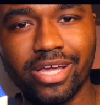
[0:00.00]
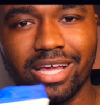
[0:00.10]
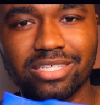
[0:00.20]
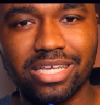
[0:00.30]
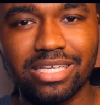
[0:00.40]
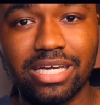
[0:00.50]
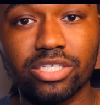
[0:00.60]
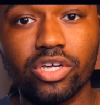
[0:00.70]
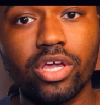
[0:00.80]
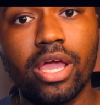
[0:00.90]
hand
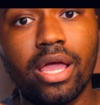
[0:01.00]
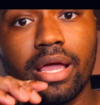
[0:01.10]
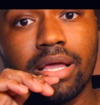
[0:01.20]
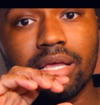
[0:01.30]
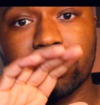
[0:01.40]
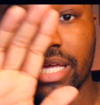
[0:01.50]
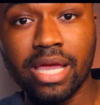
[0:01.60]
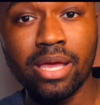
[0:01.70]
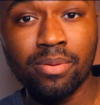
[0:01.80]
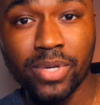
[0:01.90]
sanitizer?
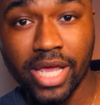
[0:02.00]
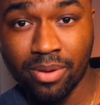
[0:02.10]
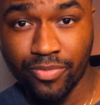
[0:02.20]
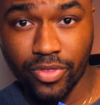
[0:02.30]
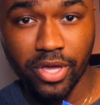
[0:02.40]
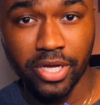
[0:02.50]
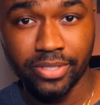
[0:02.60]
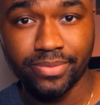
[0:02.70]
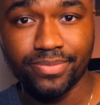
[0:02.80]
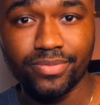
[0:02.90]
Same damn thing.
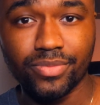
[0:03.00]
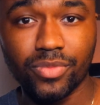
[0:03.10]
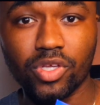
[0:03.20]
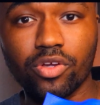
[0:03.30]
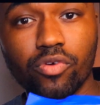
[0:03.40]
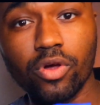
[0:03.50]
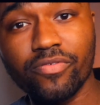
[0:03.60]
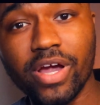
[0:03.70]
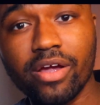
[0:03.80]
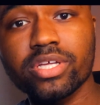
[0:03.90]

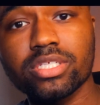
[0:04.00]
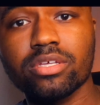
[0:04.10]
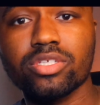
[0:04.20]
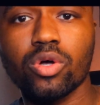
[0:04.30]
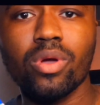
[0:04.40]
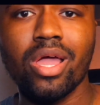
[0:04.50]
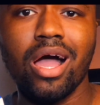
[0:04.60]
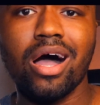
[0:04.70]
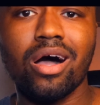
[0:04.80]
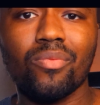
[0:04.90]
Coronavirus. So
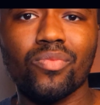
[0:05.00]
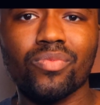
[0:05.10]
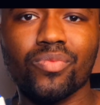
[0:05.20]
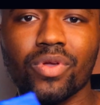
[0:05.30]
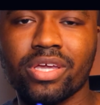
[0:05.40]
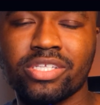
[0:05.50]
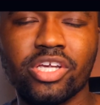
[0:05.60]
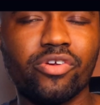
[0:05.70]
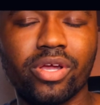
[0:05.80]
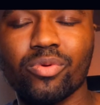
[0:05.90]

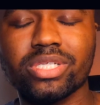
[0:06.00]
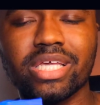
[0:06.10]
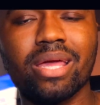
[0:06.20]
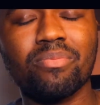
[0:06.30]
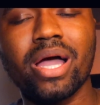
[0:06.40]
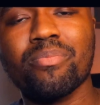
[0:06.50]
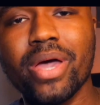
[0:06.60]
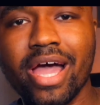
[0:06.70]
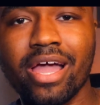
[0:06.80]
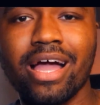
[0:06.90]
considering what's in my
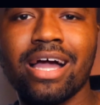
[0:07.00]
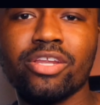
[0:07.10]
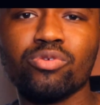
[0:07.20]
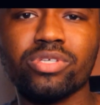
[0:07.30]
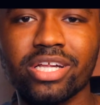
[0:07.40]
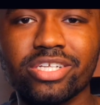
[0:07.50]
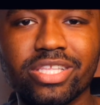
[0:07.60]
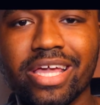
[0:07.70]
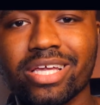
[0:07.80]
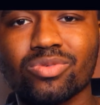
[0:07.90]
bag, I do touch
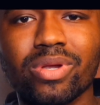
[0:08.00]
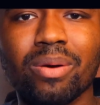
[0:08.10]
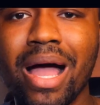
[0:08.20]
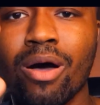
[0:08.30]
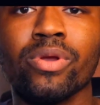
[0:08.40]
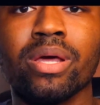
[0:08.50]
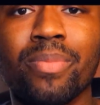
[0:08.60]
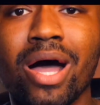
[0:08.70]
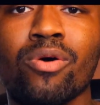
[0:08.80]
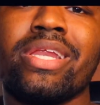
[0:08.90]
things when I'm out and
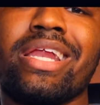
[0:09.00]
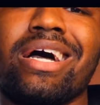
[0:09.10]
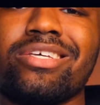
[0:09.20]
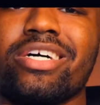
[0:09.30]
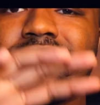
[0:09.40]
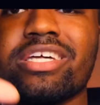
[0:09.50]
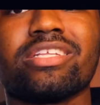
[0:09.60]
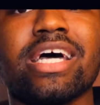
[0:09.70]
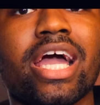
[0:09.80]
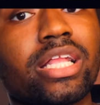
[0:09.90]
about, and then I touch the
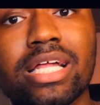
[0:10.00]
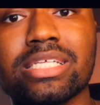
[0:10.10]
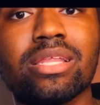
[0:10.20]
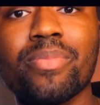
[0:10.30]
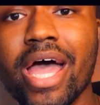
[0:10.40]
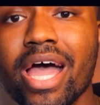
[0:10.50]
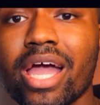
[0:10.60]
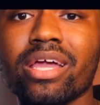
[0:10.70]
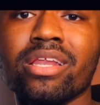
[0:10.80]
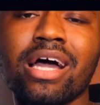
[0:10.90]
tech that's in the
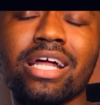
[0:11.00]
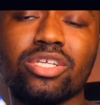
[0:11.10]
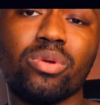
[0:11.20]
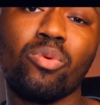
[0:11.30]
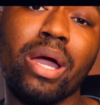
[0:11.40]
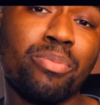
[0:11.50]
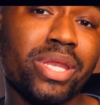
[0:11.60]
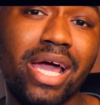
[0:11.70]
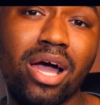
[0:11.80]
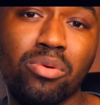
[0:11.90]
bag, and I just want to wipe
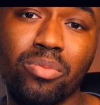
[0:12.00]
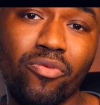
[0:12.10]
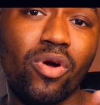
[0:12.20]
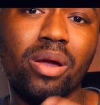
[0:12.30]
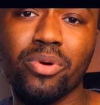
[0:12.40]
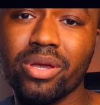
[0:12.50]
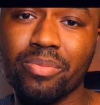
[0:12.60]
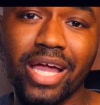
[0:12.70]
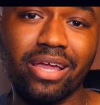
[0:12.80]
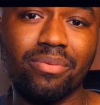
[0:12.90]
it down before I put it
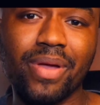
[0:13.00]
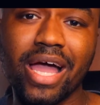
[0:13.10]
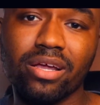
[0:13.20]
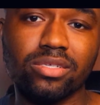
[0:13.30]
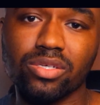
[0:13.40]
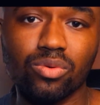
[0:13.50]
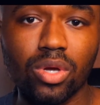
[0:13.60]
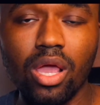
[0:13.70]
back in the bag. So